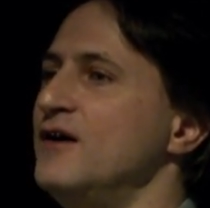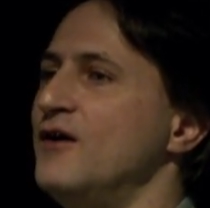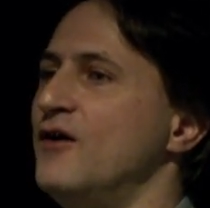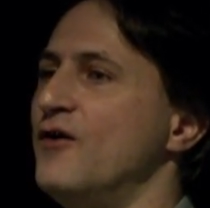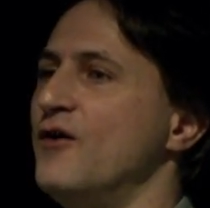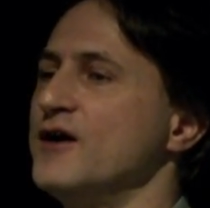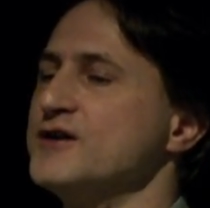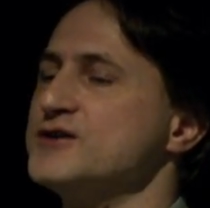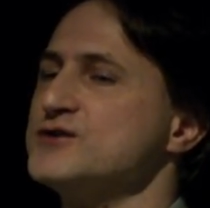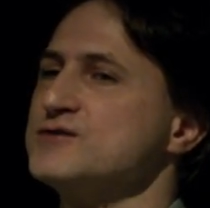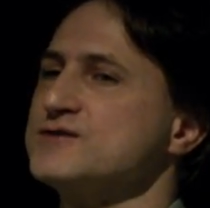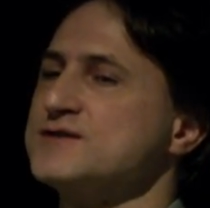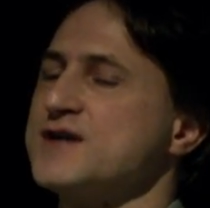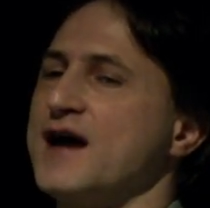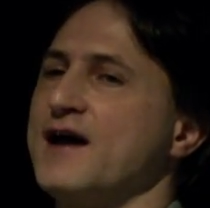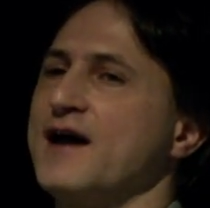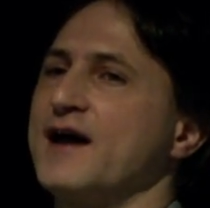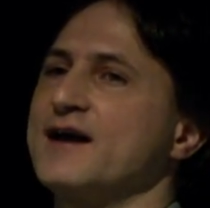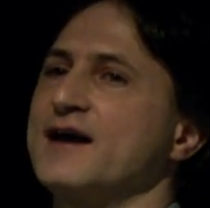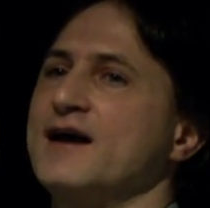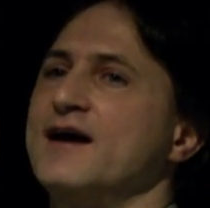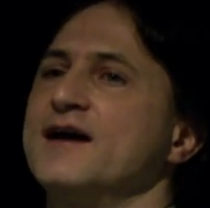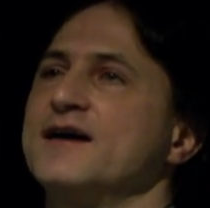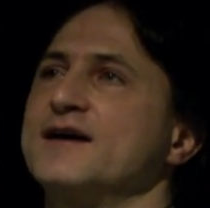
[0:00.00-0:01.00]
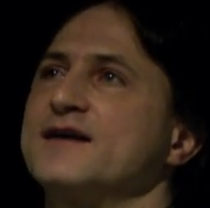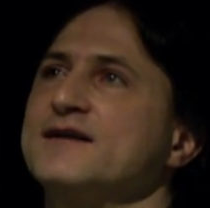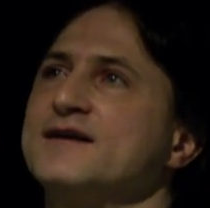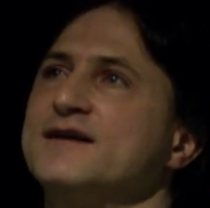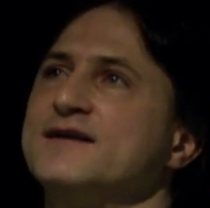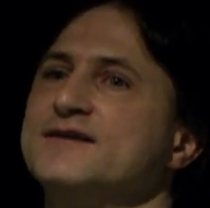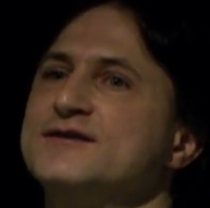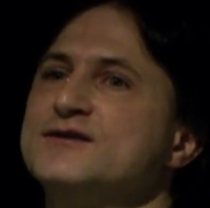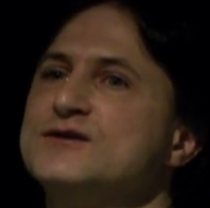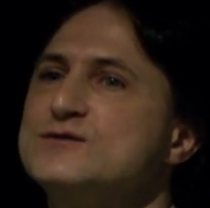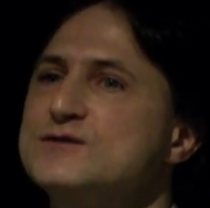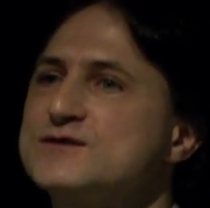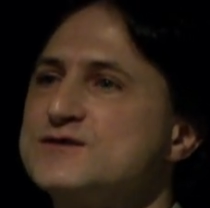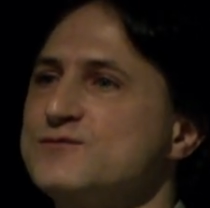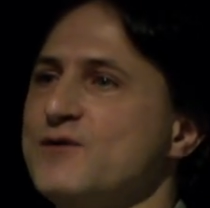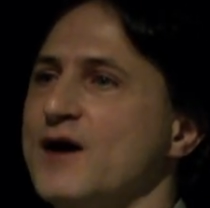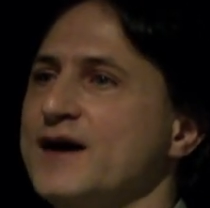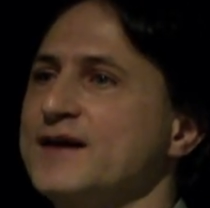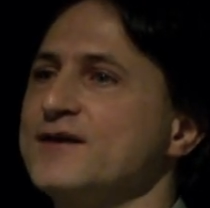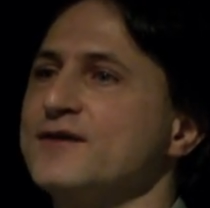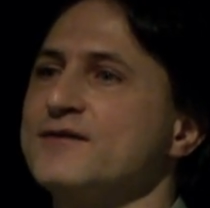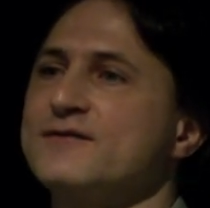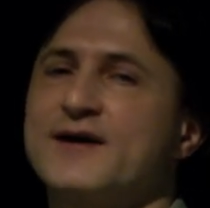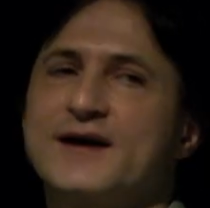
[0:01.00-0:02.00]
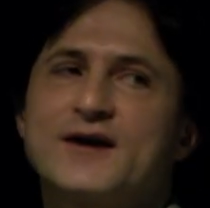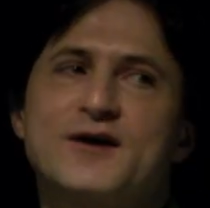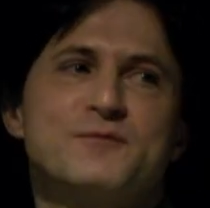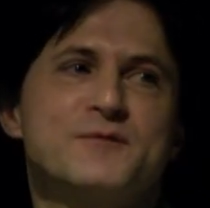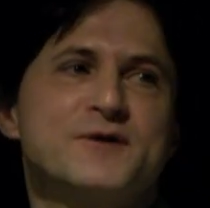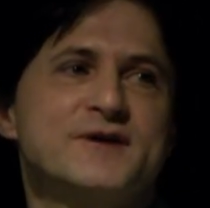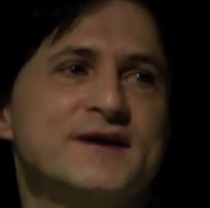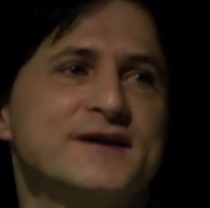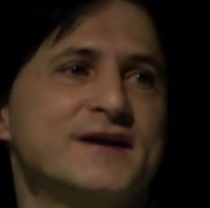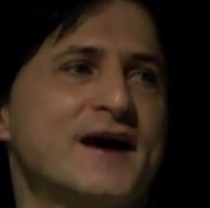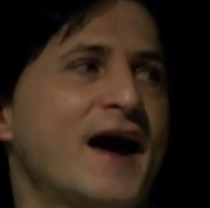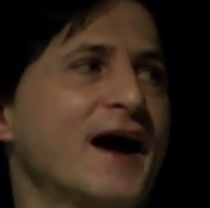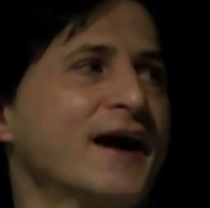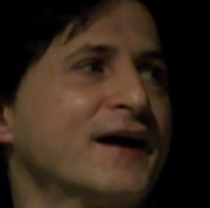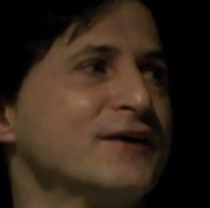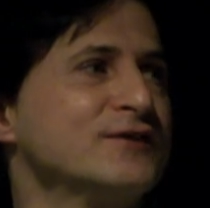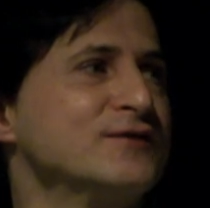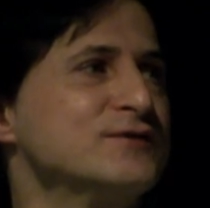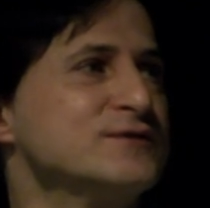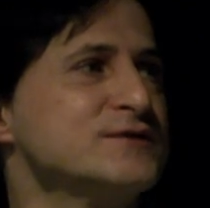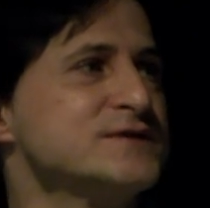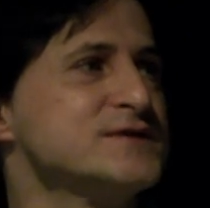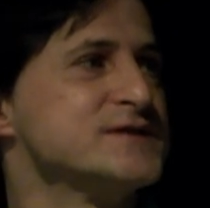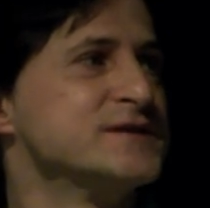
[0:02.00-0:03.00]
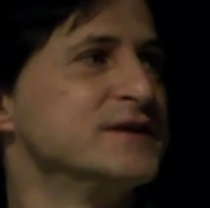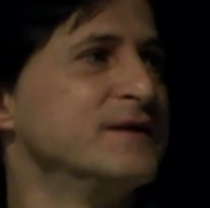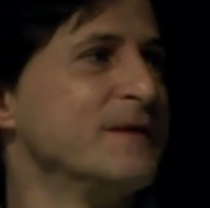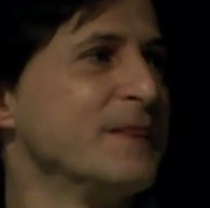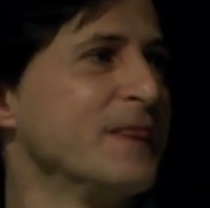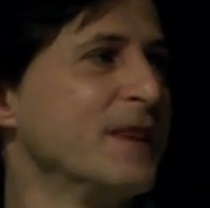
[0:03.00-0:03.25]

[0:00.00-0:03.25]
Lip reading: or I choose Hacker News, Y Combinator Hacker News.